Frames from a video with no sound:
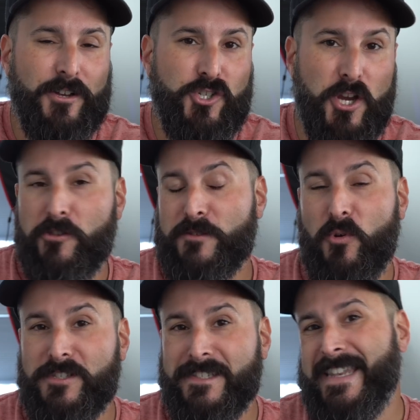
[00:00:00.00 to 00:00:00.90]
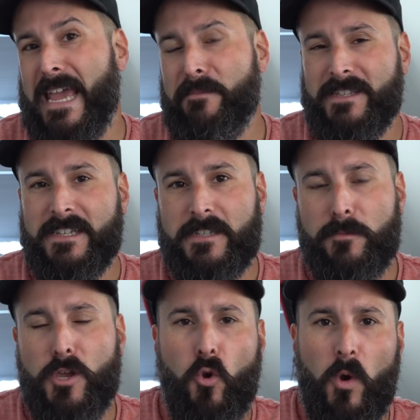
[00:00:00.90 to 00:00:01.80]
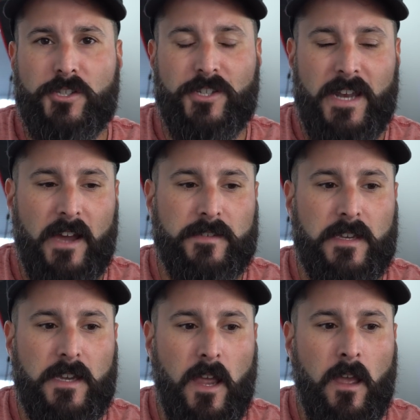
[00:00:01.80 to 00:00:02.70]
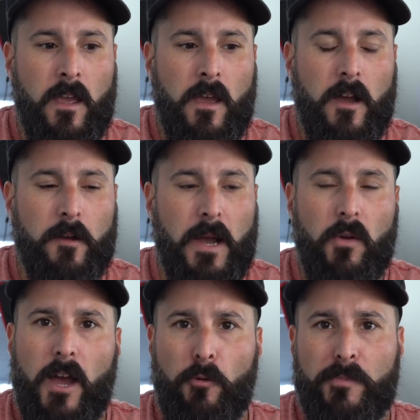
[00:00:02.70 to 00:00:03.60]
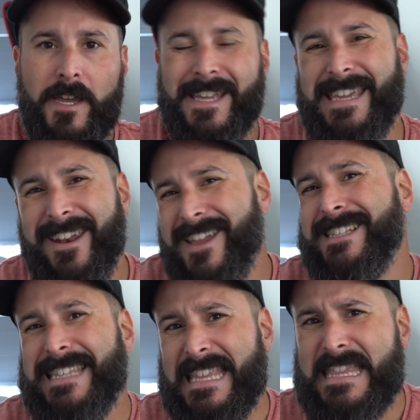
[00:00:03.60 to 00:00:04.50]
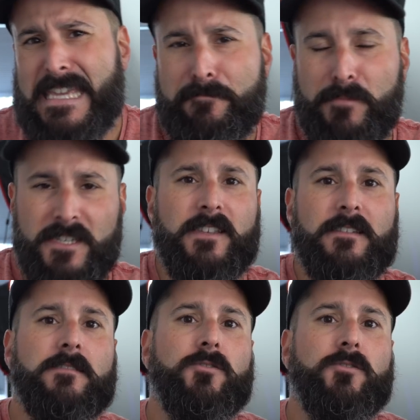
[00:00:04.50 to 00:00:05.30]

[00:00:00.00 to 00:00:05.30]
share this person's name, but they sent me a question asking about help getting into the theme business.